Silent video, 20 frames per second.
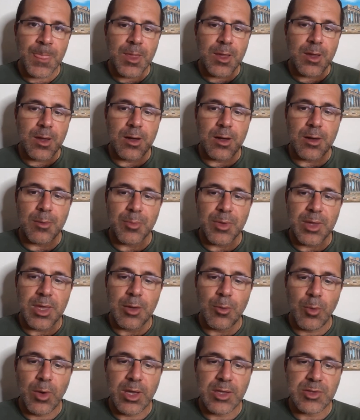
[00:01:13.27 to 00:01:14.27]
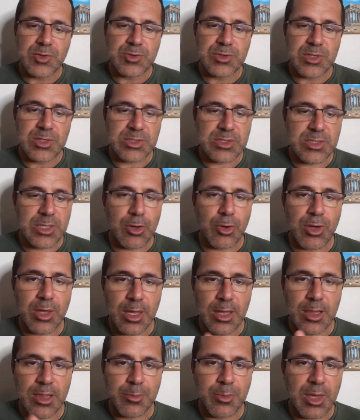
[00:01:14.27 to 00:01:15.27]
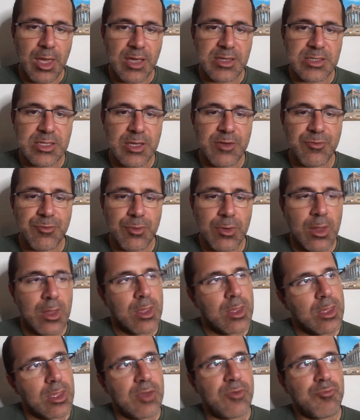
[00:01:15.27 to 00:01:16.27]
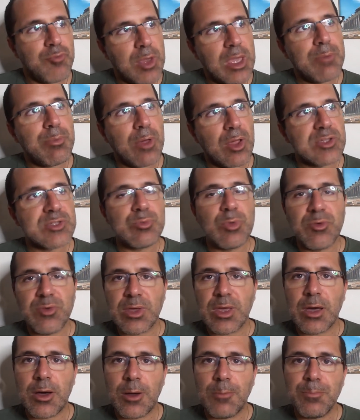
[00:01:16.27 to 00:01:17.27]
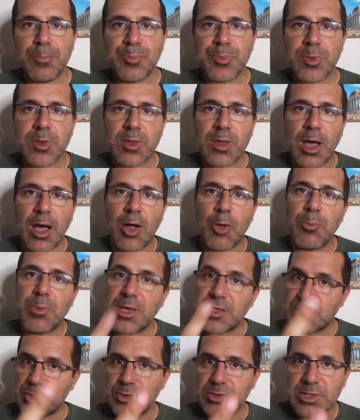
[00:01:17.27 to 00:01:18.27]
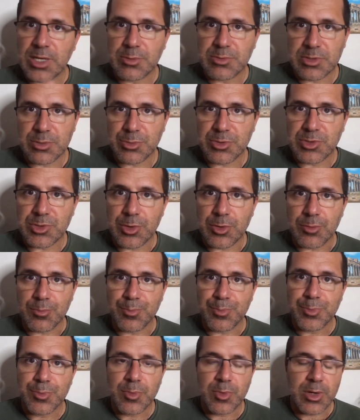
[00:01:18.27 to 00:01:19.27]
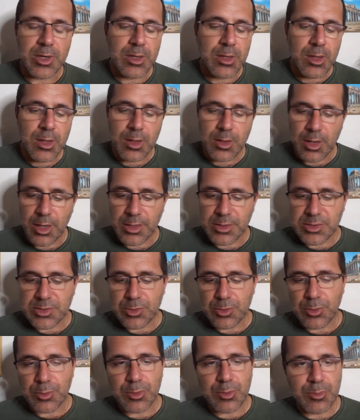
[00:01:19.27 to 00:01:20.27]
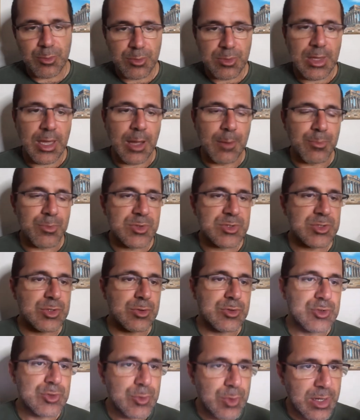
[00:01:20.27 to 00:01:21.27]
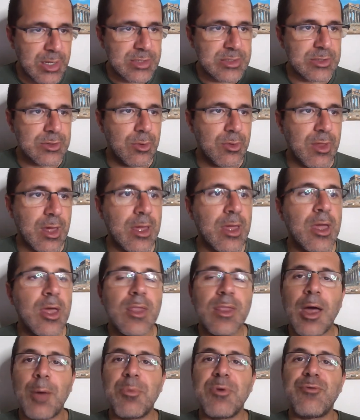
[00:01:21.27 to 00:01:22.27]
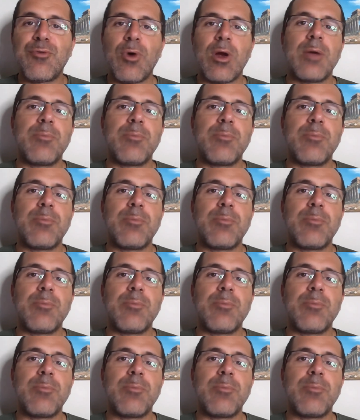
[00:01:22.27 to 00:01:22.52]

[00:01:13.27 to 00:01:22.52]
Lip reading: a way to just say, okay, let me, if PayPal is moving up, I'll make 2 times the return. Right. All right. So, yeah. So 2X and all that. Now, before I